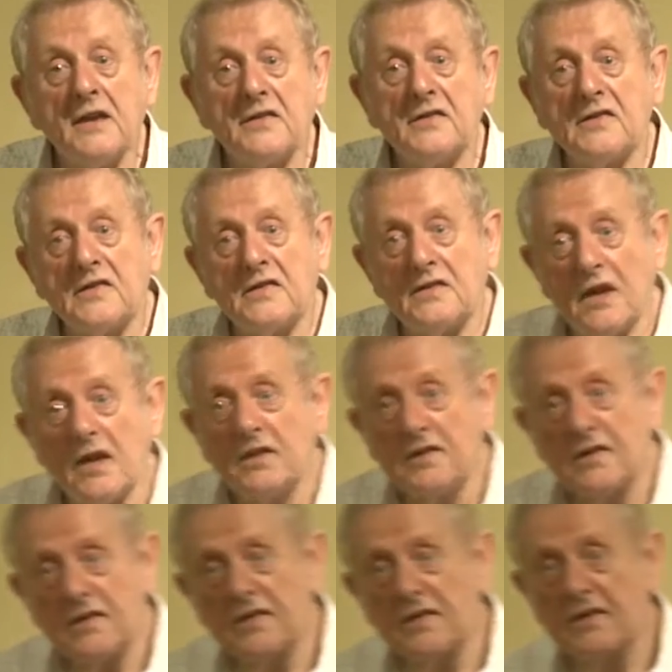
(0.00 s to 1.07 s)
Yeah, yes,
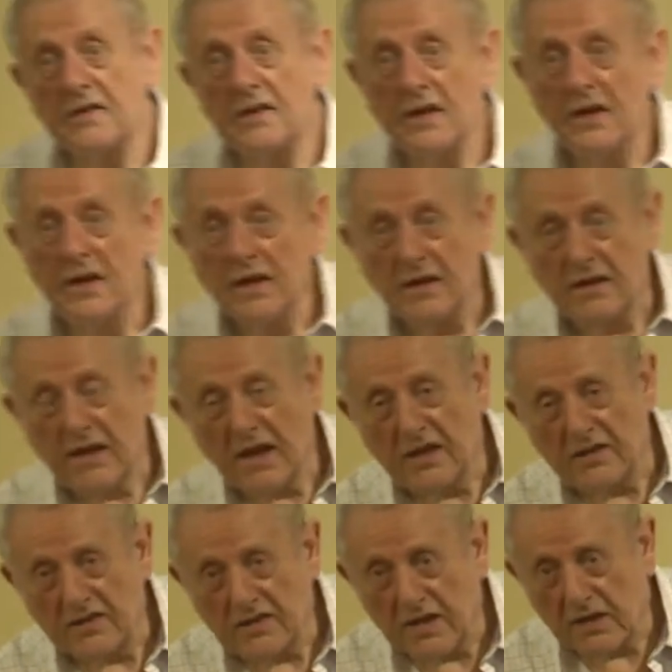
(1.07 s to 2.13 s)
yes.
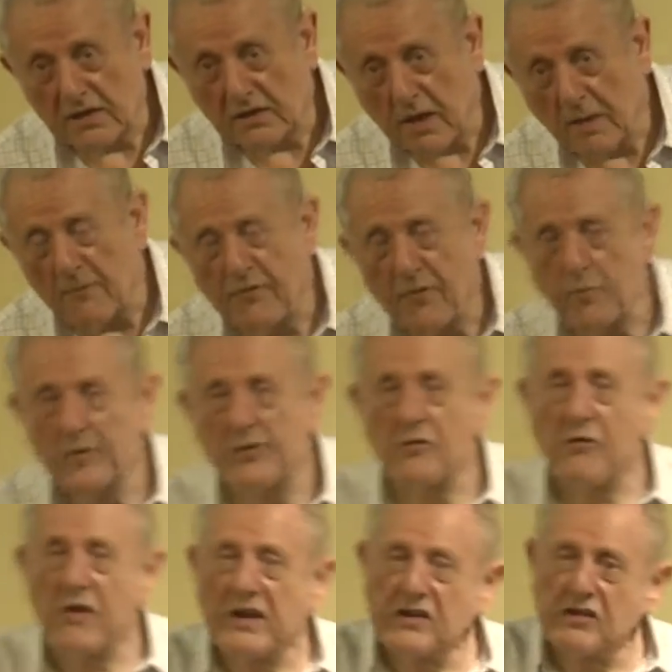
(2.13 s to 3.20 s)
Yes, he'll come from the
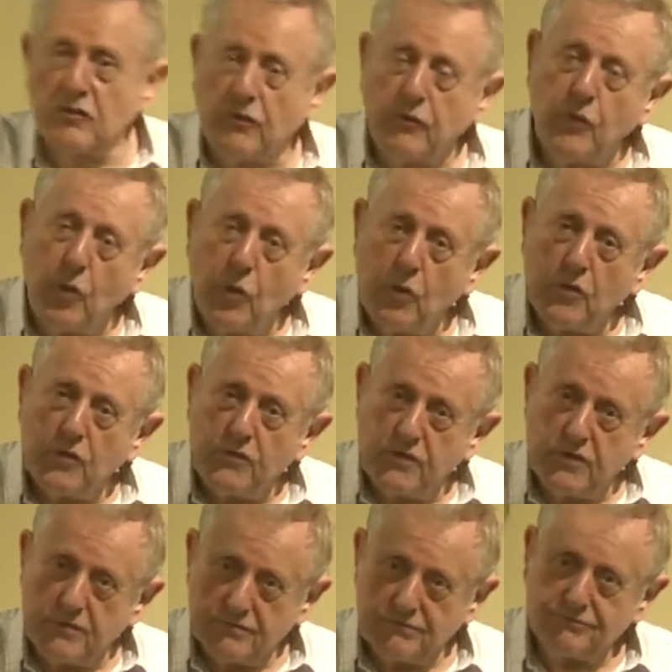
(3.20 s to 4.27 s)
direction of
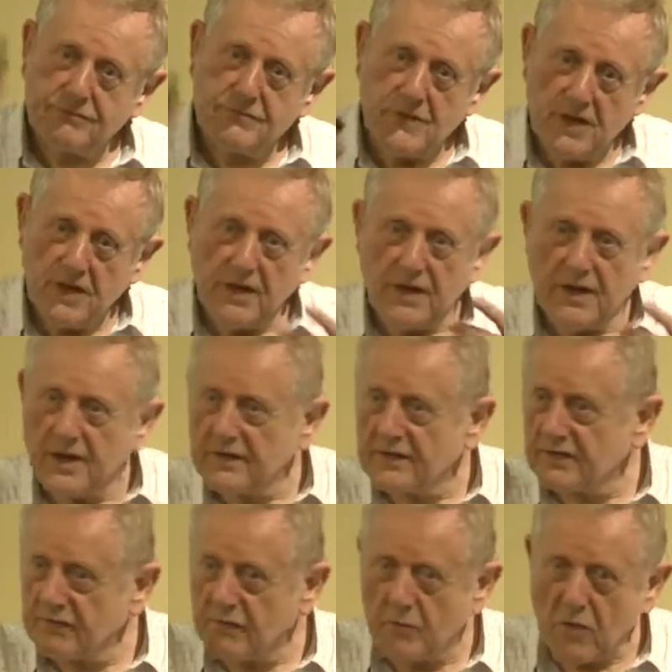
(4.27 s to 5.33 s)
north.
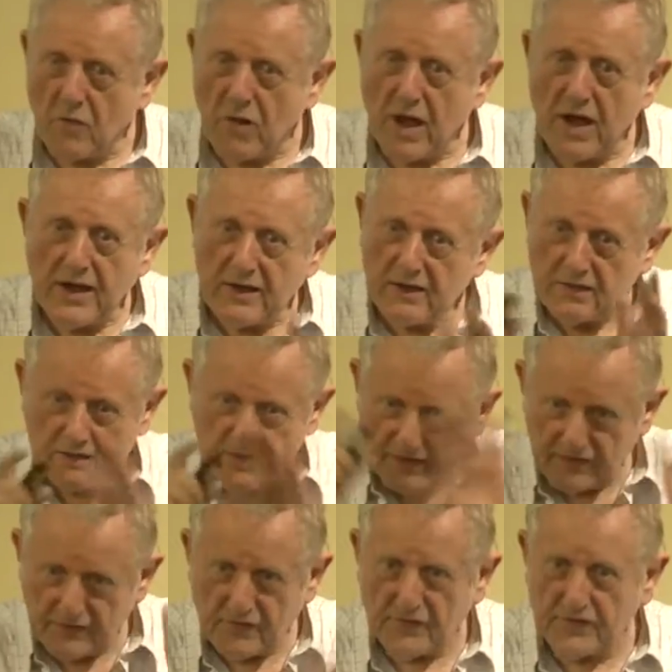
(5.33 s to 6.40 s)
That's from Orion, and
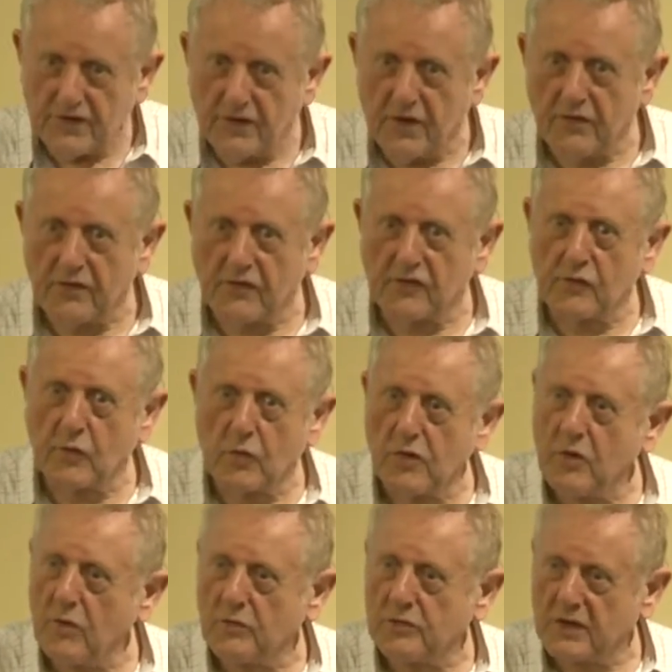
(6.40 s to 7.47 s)
that's just another
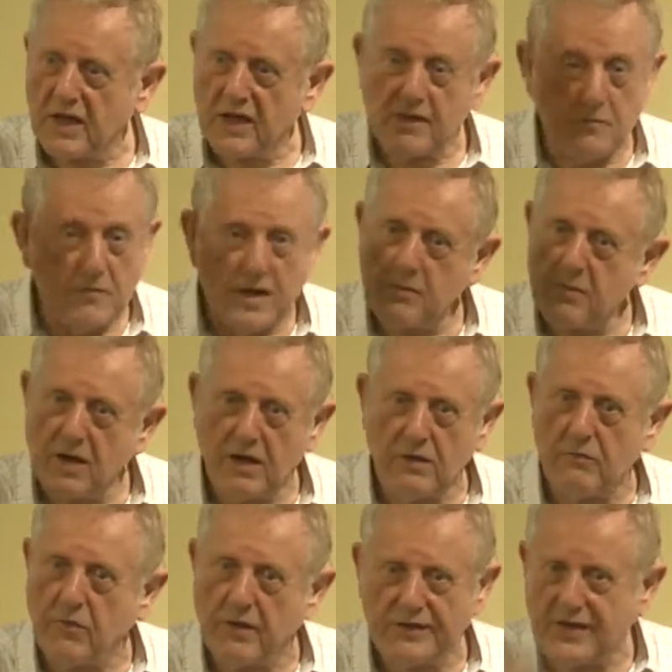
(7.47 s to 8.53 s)
story altogether. Maybe
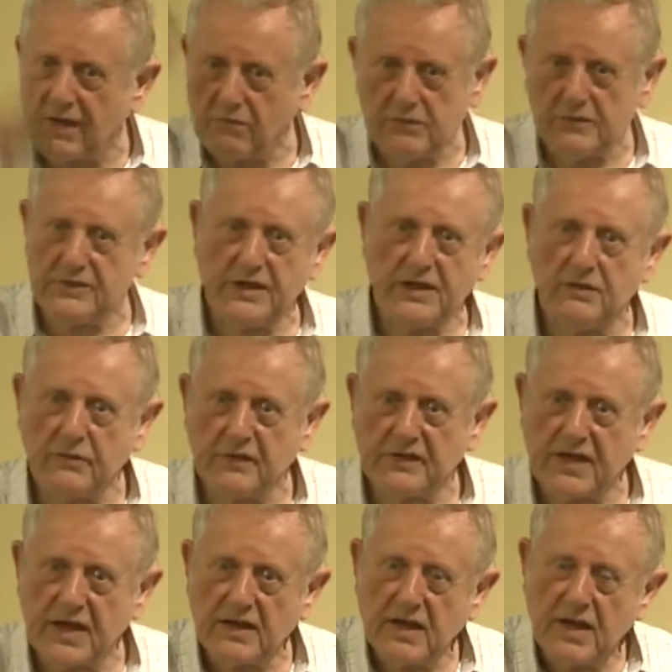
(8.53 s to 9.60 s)
I'll one day will deal with
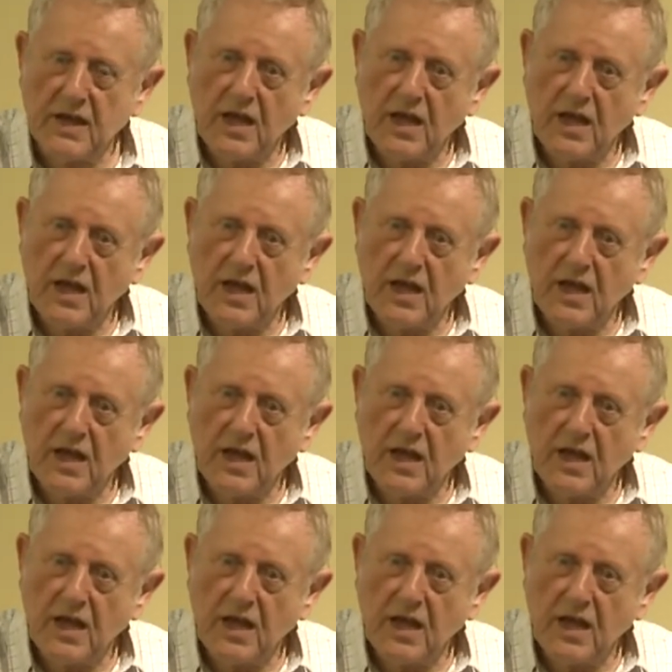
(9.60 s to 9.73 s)
that.